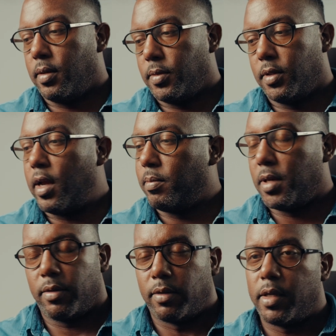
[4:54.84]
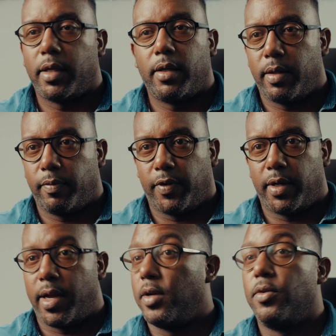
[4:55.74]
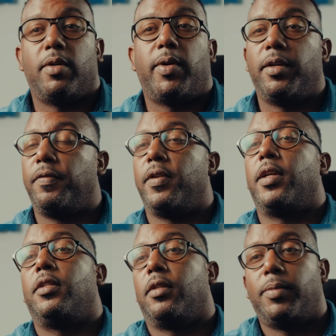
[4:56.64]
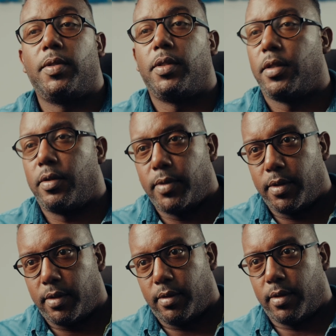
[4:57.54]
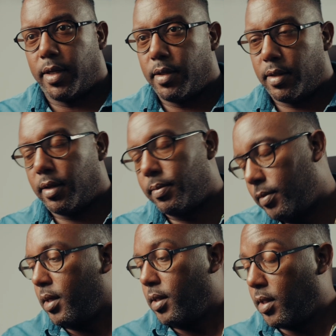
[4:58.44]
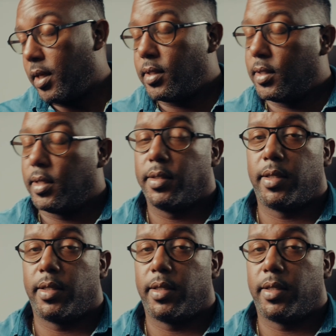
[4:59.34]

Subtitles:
So I'm not wronging them for that. I don't know what the financial position was at the time. So yeah, so I was